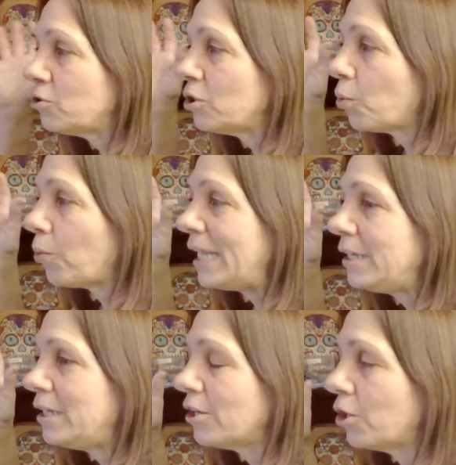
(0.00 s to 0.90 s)
to the
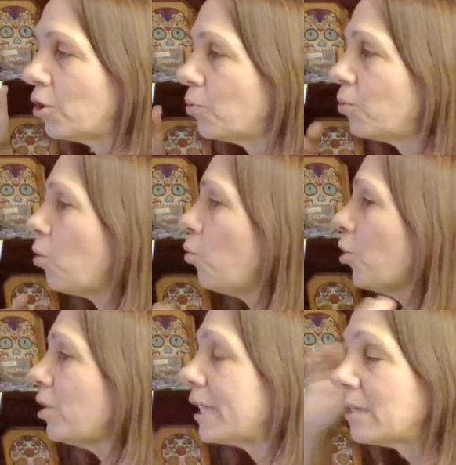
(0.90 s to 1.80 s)
radio
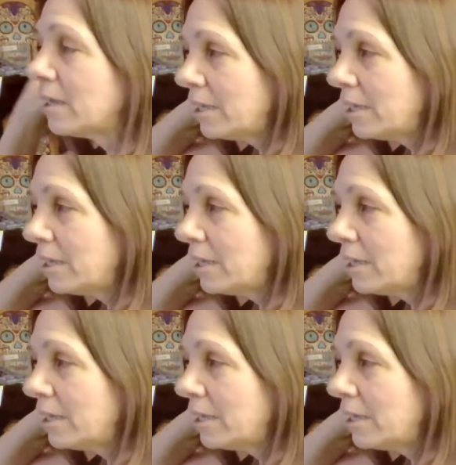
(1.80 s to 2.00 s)
or like